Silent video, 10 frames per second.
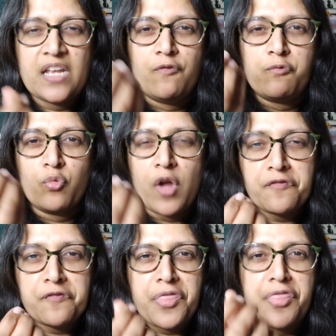kind of
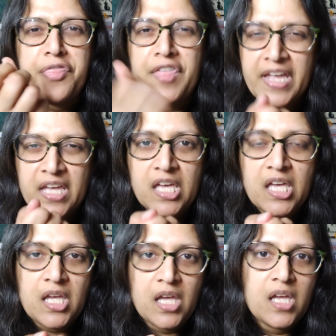rough, thick